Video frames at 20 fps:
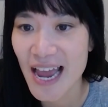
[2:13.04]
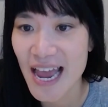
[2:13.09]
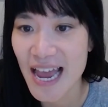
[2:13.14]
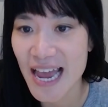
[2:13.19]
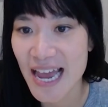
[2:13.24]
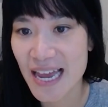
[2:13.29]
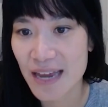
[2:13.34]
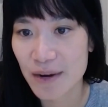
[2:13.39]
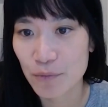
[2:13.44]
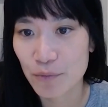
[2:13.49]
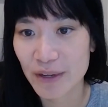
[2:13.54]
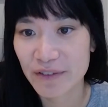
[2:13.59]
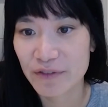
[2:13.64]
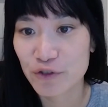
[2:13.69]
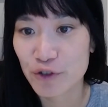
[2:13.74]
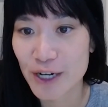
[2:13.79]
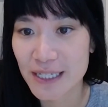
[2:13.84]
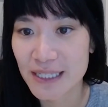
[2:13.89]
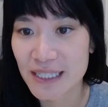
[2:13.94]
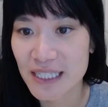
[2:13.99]
and we've
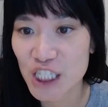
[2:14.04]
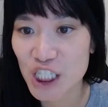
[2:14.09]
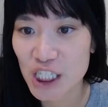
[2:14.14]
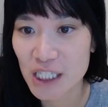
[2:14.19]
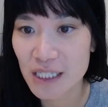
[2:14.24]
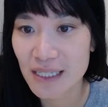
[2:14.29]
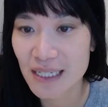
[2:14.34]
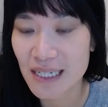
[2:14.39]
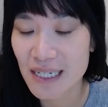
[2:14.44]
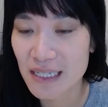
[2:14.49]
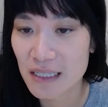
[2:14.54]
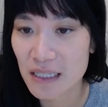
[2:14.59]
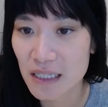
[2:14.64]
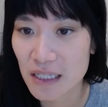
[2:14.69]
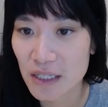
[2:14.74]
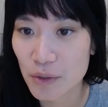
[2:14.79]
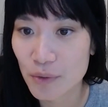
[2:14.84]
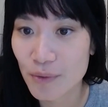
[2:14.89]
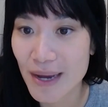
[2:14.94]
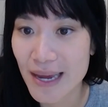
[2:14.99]
transitioned
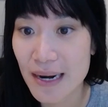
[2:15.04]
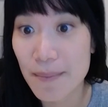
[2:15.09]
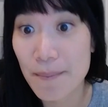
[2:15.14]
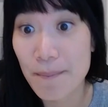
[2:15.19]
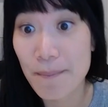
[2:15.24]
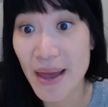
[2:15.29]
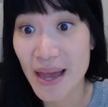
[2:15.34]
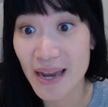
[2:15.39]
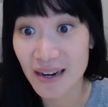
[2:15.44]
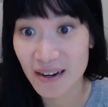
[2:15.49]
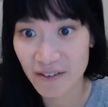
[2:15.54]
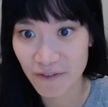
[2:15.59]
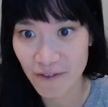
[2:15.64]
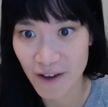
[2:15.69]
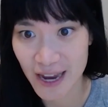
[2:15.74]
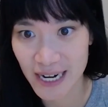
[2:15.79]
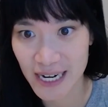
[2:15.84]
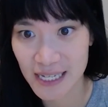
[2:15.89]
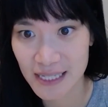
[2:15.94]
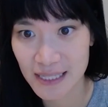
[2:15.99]
into an embedded
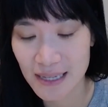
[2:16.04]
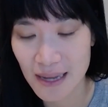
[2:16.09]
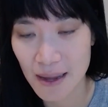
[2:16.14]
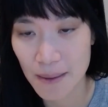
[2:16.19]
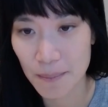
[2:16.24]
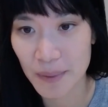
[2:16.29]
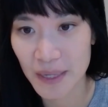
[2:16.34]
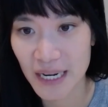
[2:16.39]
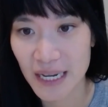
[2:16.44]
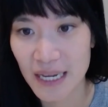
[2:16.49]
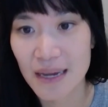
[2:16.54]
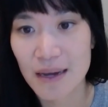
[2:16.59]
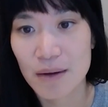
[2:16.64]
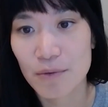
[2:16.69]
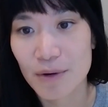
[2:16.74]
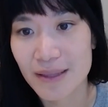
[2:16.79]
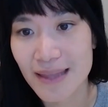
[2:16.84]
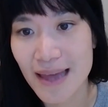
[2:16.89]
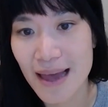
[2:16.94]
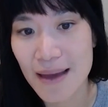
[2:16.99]
finance company. And
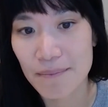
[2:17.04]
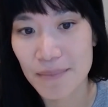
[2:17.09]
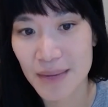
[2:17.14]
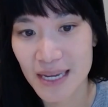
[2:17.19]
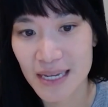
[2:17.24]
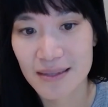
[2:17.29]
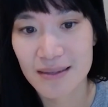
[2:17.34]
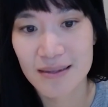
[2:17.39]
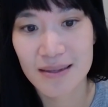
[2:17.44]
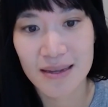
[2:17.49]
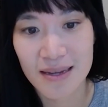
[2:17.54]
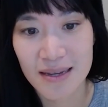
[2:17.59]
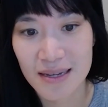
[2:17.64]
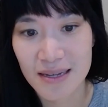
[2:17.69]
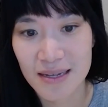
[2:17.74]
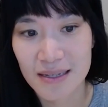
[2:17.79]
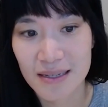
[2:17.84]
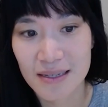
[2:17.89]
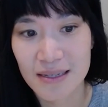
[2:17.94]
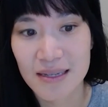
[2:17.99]
what that means
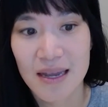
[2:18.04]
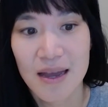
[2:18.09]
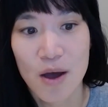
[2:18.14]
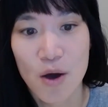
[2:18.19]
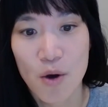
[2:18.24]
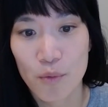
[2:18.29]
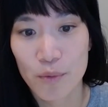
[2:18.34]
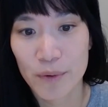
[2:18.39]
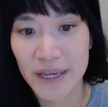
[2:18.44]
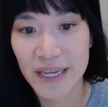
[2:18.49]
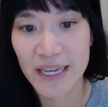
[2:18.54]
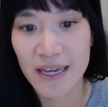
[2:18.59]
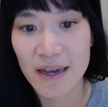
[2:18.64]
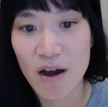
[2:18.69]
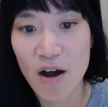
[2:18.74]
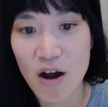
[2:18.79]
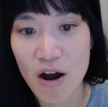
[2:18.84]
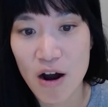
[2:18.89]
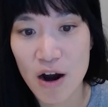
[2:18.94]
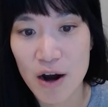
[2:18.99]
is we
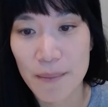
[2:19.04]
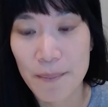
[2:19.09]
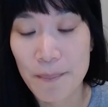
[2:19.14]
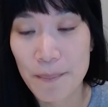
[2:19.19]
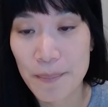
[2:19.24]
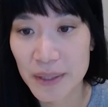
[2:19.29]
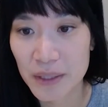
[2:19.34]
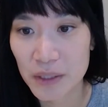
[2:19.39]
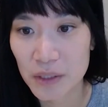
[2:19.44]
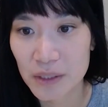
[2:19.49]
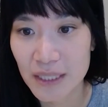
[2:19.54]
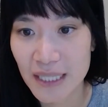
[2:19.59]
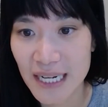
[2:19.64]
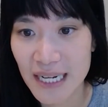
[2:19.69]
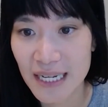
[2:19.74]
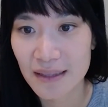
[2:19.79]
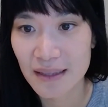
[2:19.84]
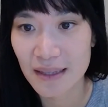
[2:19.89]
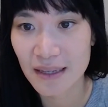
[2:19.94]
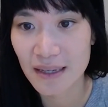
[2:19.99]
are
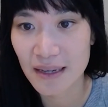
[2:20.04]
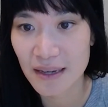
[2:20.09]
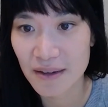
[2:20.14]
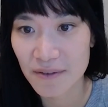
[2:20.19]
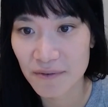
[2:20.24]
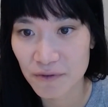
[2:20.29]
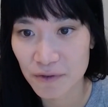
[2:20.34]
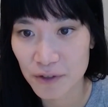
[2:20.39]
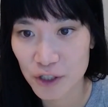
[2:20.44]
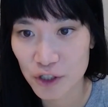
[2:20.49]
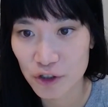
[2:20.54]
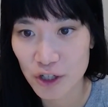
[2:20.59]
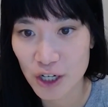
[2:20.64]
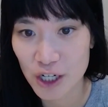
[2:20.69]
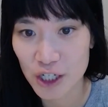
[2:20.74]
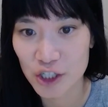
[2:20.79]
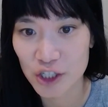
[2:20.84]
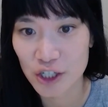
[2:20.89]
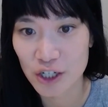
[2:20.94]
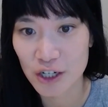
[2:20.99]
building the
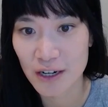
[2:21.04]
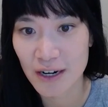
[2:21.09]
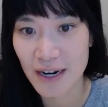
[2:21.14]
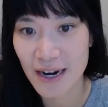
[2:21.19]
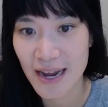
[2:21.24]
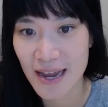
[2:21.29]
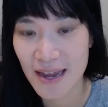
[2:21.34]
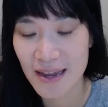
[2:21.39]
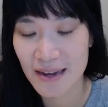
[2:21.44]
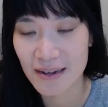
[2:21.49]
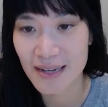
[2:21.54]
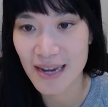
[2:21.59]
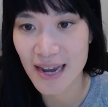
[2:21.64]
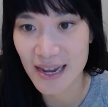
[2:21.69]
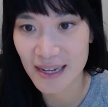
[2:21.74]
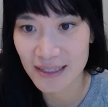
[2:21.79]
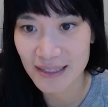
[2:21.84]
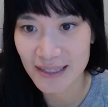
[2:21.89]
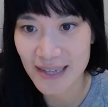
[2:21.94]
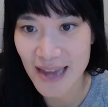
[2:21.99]
infrastructure and
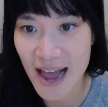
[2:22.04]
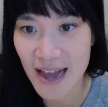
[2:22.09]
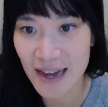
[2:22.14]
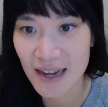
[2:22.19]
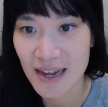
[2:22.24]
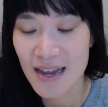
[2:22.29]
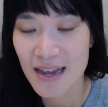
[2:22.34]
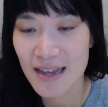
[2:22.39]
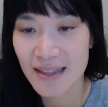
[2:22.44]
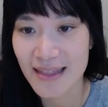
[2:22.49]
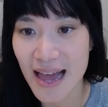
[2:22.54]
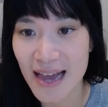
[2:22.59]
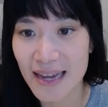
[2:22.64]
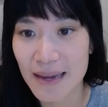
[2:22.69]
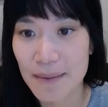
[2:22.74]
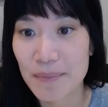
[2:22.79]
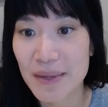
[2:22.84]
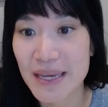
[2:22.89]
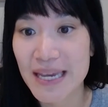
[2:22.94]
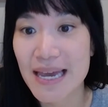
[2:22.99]
tech stack that
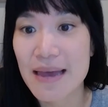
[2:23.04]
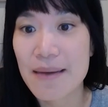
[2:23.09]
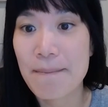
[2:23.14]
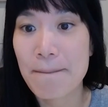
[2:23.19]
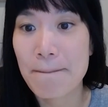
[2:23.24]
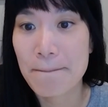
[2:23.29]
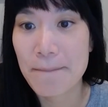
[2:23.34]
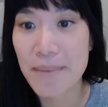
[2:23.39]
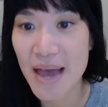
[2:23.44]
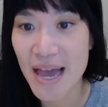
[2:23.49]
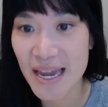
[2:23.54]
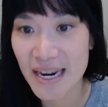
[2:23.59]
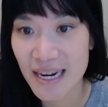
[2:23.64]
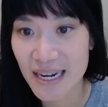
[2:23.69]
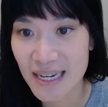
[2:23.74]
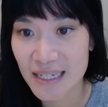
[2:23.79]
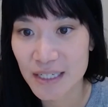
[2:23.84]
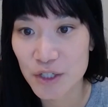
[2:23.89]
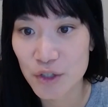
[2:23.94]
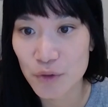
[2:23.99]
can be
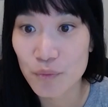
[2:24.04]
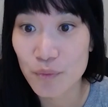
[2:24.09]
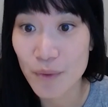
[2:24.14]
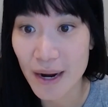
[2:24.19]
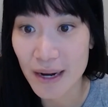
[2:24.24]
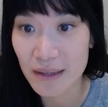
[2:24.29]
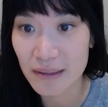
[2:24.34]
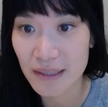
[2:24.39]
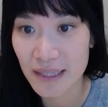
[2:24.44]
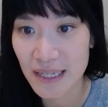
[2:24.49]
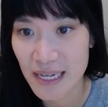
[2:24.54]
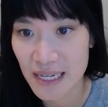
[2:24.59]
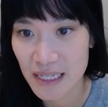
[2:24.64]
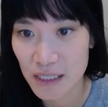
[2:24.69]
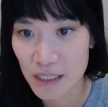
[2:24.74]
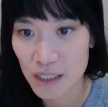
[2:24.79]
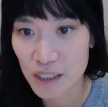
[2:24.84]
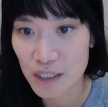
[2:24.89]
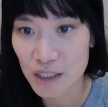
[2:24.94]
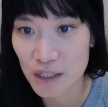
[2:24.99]
embedded directly
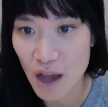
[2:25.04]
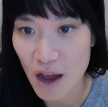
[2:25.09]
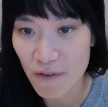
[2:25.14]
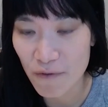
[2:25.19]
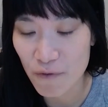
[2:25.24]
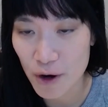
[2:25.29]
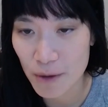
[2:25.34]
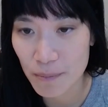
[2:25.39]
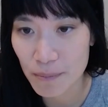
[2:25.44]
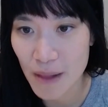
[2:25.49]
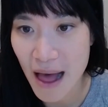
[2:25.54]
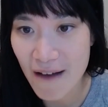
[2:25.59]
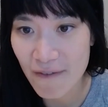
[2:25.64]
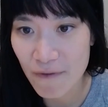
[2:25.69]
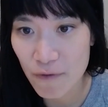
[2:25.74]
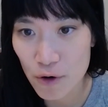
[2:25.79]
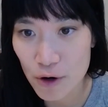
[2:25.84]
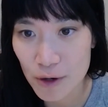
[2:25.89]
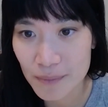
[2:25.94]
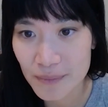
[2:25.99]
into software
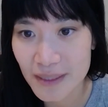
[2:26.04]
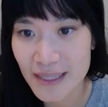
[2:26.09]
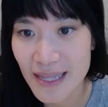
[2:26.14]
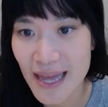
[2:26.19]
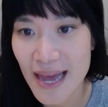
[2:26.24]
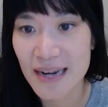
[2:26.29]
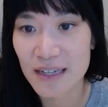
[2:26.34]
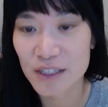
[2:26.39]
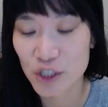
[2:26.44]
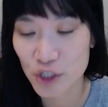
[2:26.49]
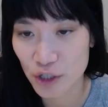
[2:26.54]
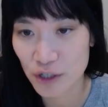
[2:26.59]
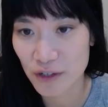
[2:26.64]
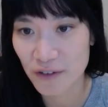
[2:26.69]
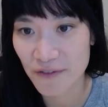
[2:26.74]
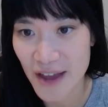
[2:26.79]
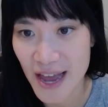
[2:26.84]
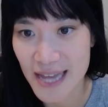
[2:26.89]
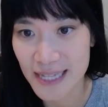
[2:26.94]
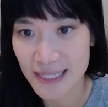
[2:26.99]
platforms that serve
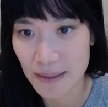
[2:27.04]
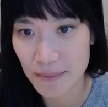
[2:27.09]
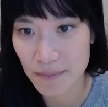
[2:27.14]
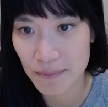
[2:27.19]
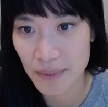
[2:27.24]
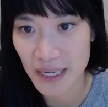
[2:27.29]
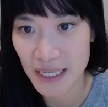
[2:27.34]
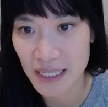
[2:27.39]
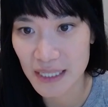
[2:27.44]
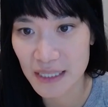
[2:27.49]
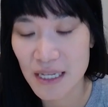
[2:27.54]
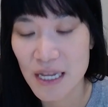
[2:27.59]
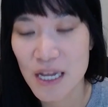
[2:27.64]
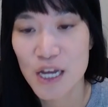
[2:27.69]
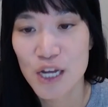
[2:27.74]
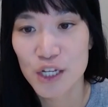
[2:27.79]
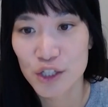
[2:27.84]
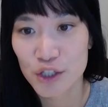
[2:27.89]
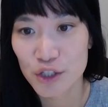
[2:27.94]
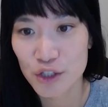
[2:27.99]
SMBs.
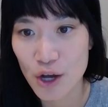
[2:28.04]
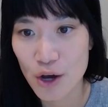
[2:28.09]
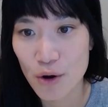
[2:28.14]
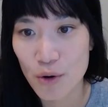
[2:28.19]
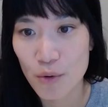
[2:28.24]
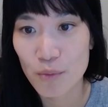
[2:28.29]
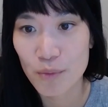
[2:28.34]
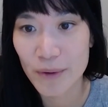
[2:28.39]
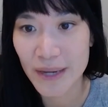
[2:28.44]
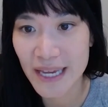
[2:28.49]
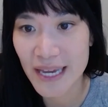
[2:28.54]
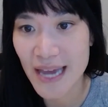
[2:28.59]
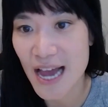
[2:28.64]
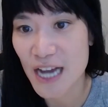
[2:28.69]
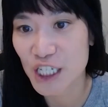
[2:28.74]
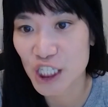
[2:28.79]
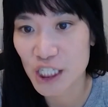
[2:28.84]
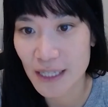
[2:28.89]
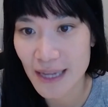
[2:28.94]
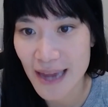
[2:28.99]
So we
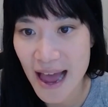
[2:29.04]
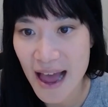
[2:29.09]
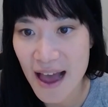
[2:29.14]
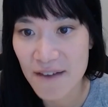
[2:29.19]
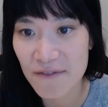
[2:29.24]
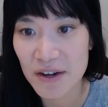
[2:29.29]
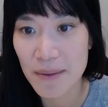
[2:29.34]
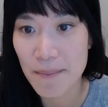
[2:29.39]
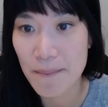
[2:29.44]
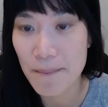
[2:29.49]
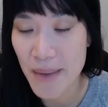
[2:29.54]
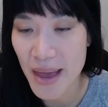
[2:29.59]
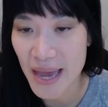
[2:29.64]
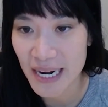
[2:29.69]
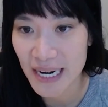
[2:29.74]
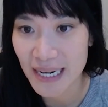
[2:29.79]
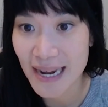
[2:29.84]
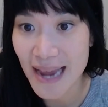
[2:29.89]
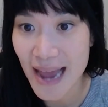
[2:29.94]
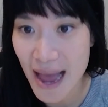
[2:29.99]
actually have an
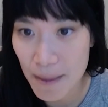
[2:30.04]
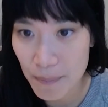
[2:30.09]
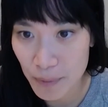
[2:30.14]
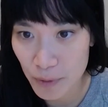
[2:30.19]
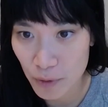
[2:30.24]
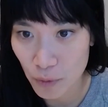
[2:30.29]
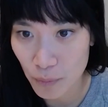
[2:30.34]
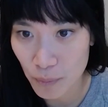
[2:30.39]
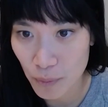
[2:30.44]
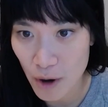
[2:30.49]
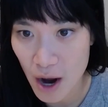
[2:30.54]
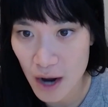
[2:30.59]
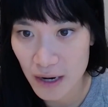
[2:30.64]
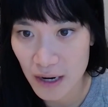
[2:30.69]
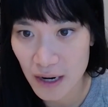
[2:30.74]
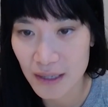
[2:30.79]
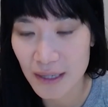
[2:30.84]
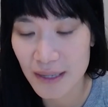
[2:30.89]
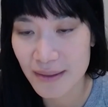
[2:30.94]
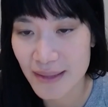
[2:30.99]
embedded capital
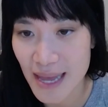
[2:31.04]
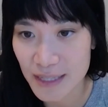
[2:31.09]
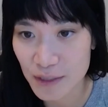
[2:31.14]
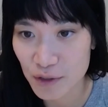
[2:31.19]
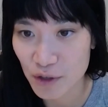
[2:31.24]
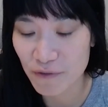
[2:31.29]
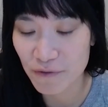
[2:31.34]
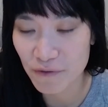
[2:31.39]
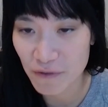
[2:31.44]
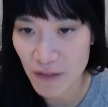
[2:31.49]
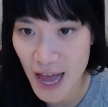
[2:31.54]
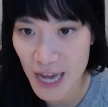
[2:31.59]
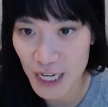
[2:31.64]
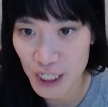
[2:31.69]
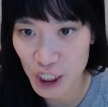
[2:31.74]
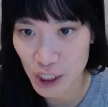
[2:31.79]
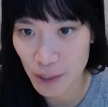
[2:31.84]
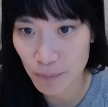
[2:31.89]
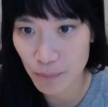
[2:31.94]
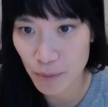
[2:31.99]
product, and that's our
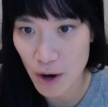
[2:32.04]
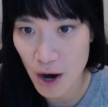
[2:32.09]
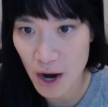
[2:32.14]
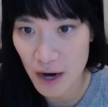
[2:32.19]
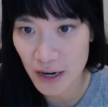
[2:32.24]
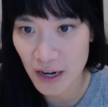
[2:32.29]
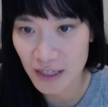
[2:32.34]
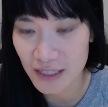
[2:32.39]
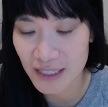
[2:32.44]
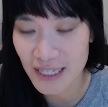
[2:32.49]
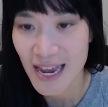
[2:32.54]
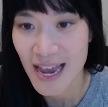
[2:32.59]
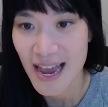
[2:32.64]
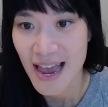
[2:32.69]
flagship product.